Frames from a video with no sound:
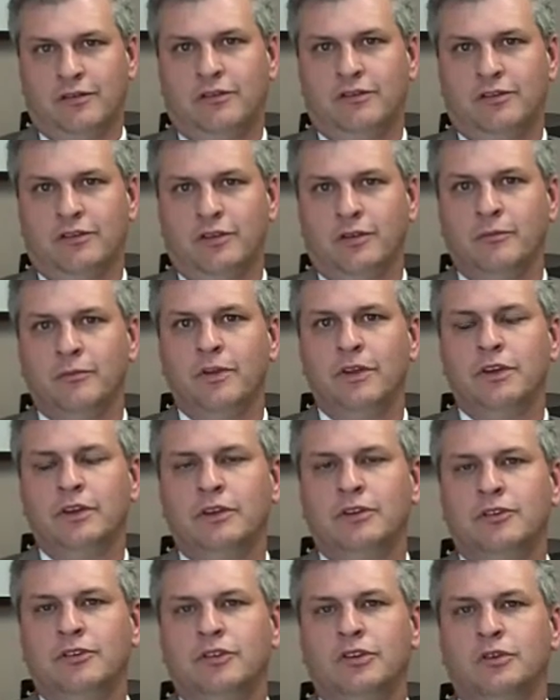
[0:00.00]
system
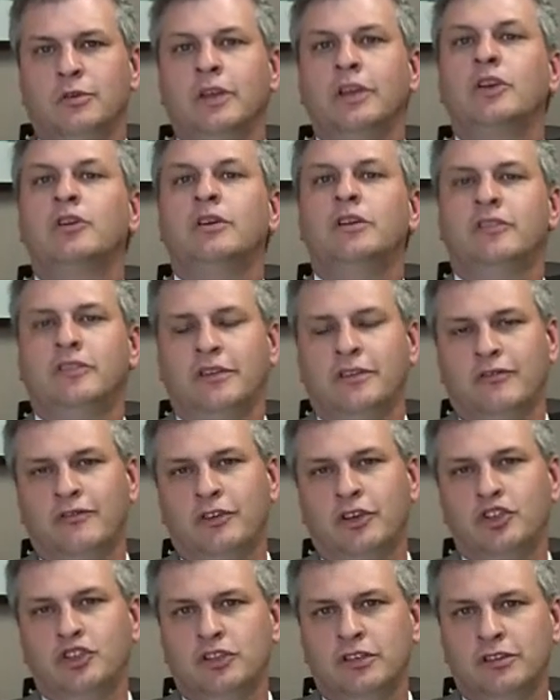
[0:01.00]
to increase
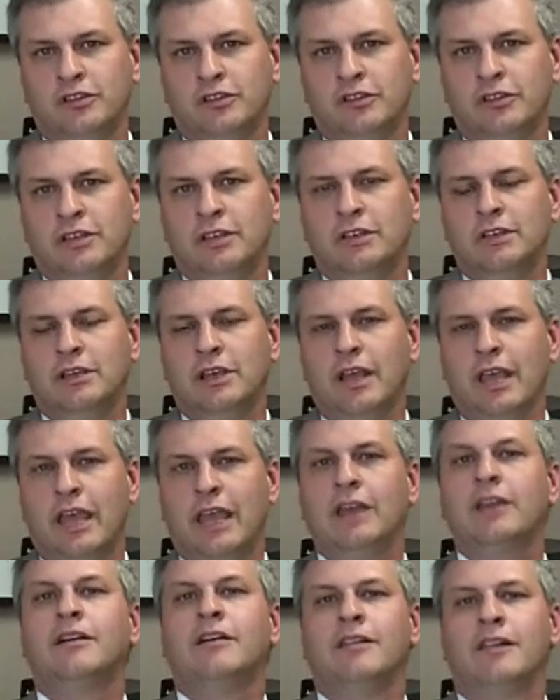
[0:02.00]
efficiency
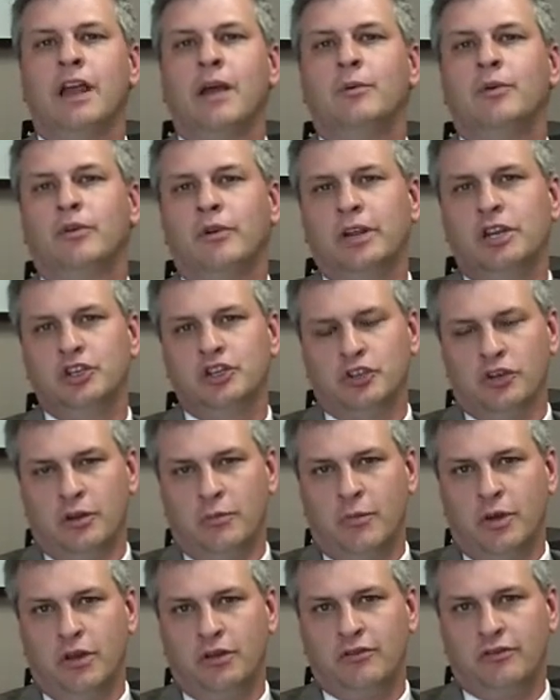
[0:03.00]
and collaboration
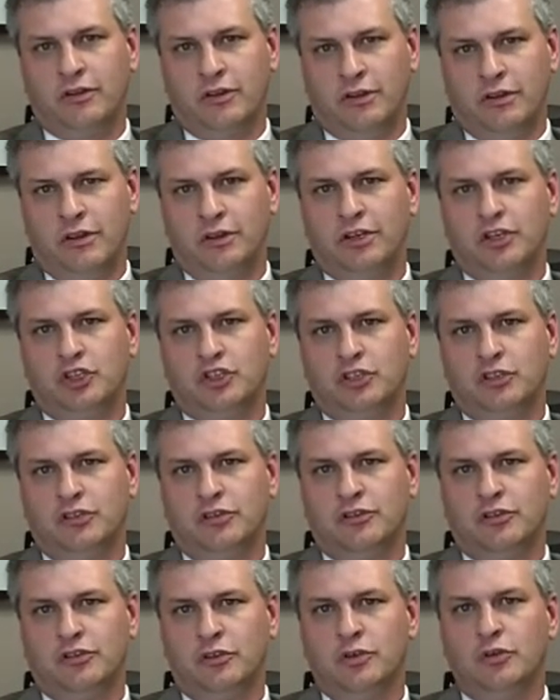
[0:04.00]
amongst the
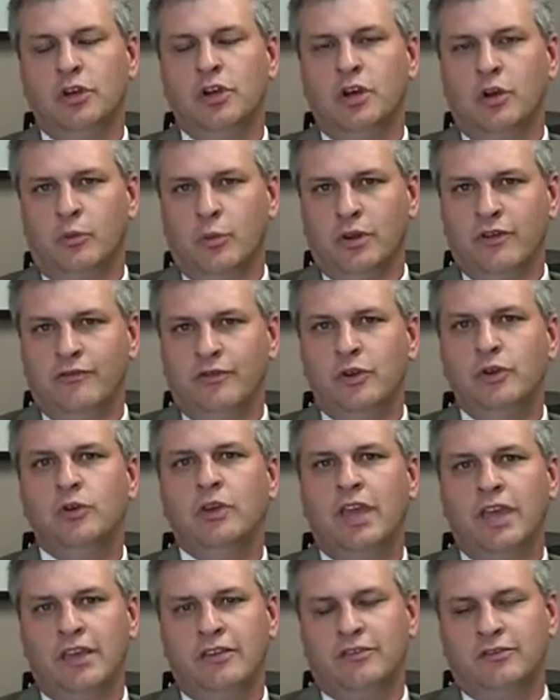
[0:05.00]
clinicians to review
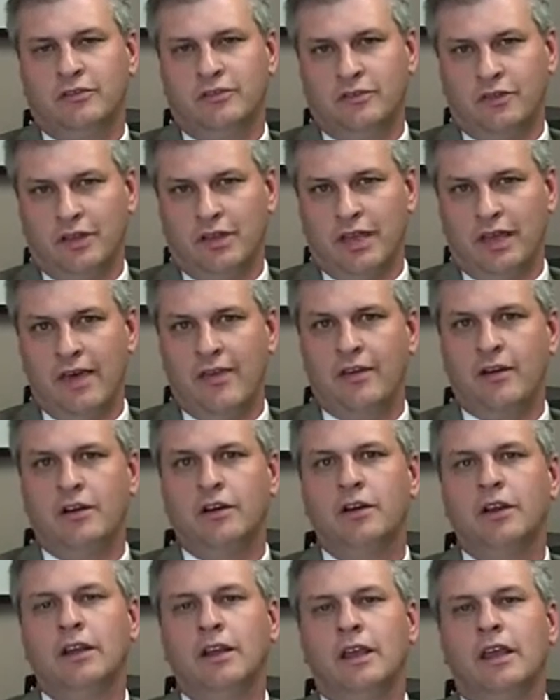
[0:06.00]
cases
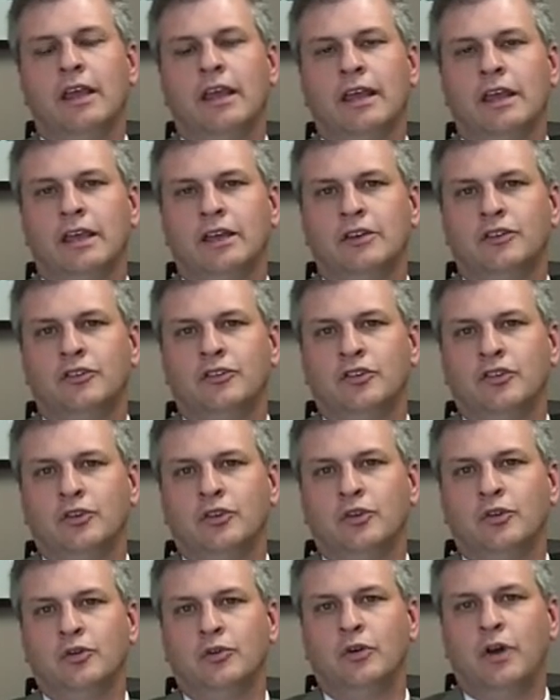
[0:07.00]
together and
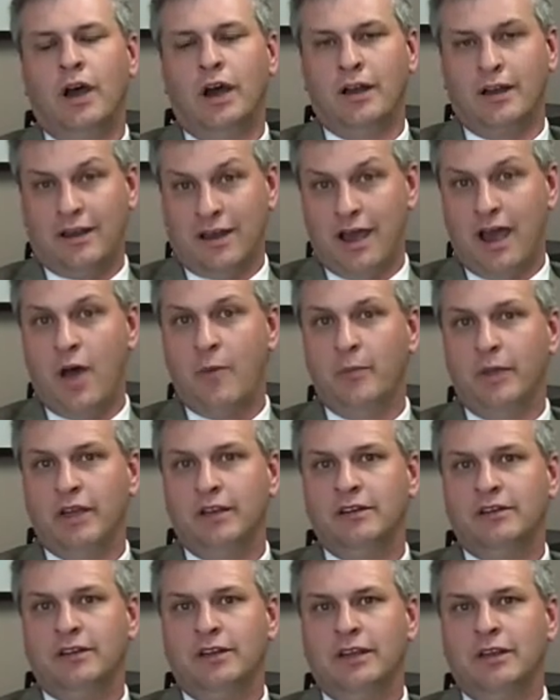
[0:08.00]
to
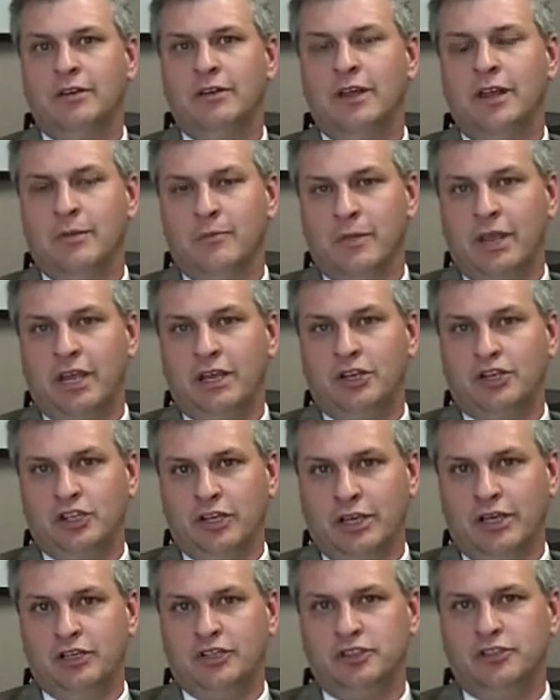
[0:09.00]
comment and make
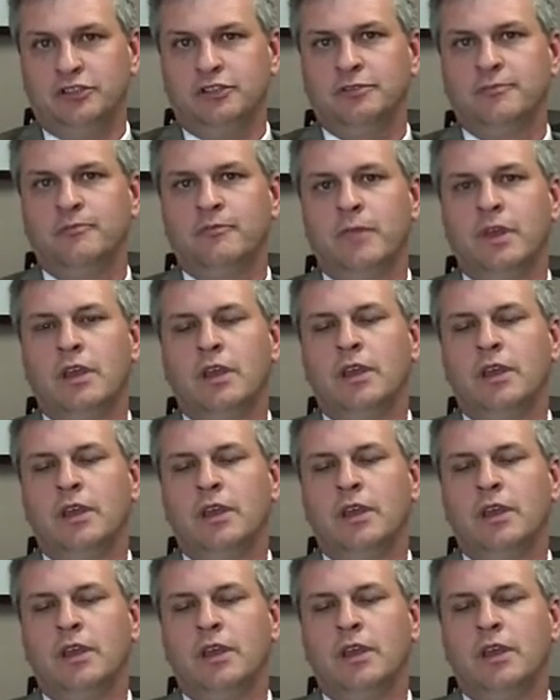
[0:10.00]
changes.